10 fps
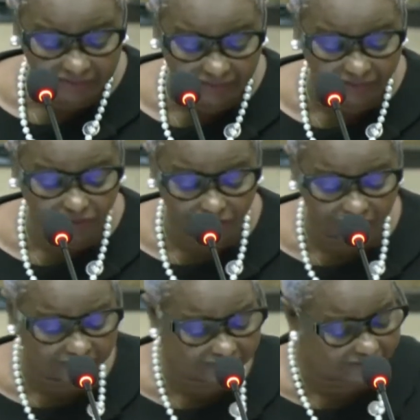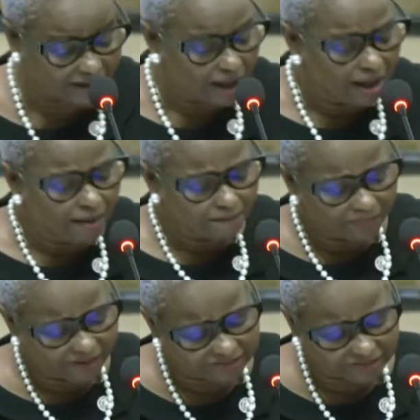increase.
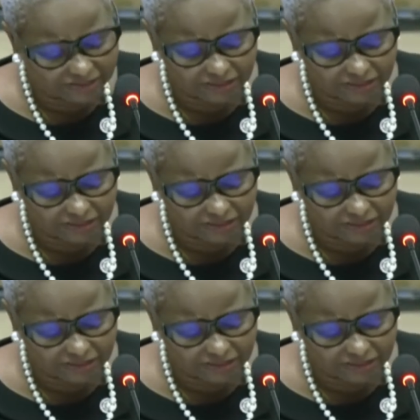Mr.